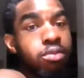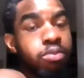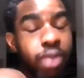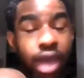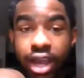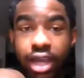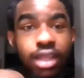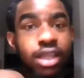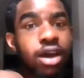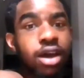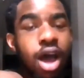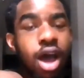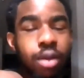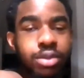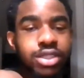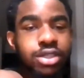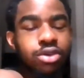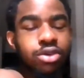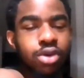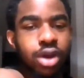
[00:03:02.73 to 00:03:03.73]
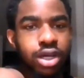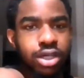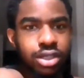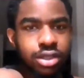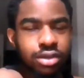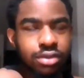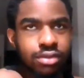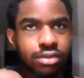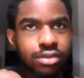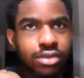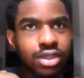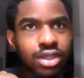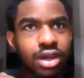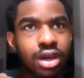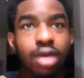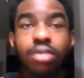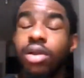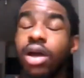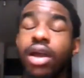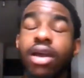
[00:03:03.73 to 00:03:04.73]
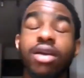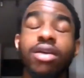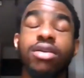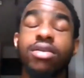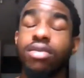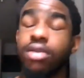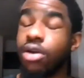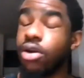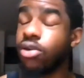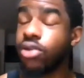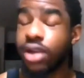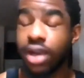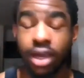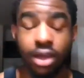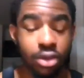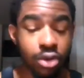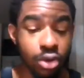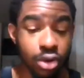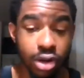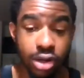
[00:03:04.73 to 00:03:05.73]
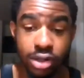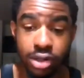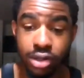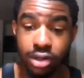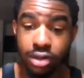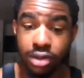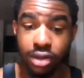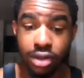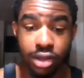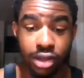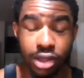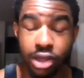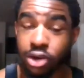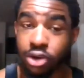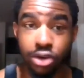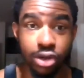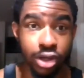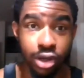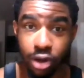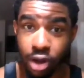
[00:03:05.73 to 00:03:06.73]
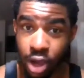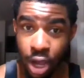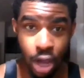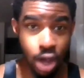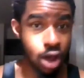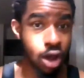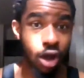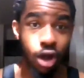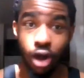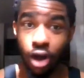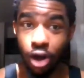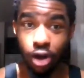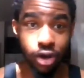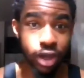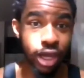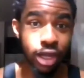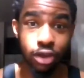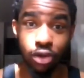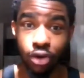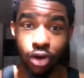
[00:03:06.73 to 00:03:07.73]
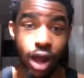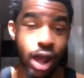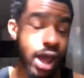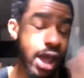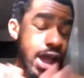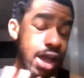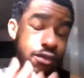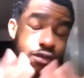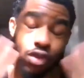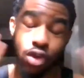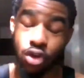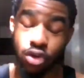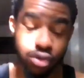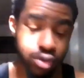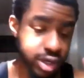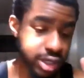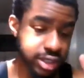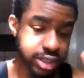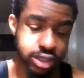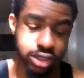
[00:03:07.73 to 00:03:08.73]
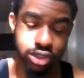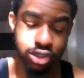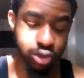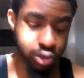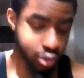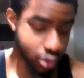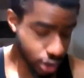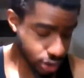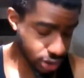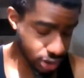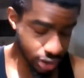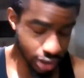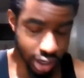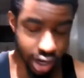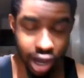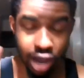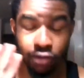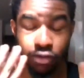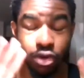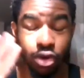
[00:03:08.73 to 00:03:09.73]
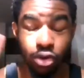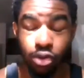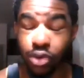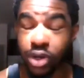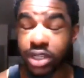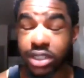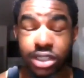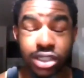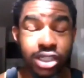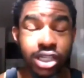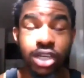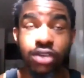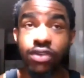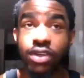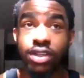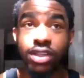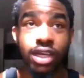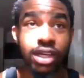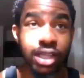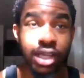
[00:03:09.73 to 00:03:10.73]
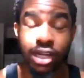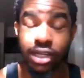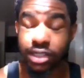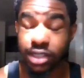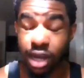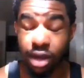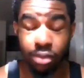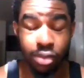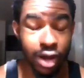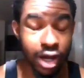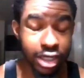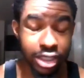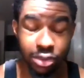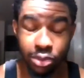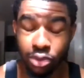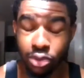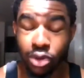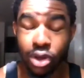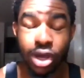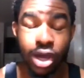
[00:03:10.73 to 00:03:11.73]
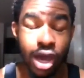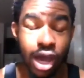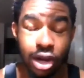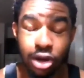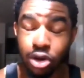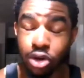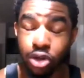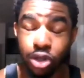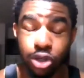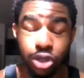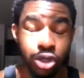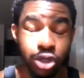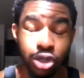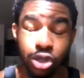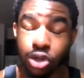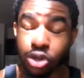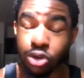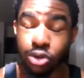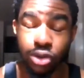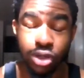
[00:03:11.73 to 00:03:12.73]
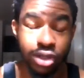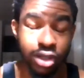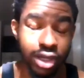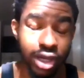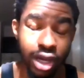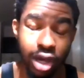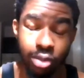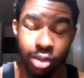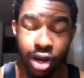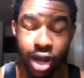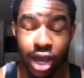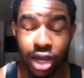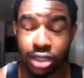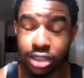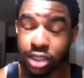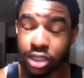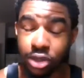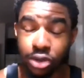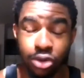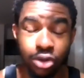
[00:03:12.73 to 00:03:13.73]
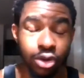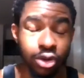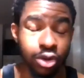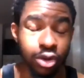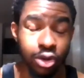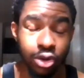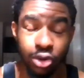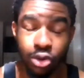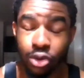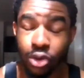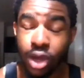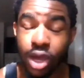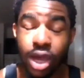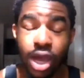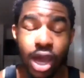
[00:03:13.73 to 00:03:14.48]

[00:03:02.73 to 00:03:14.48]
back in the opposite direction. I'm like, okay, Lord, literally. Okay, Lord, I have no reason to question. I have no reason to even think that it's not possible. I know that you're going to do the thing I've been asking you to do.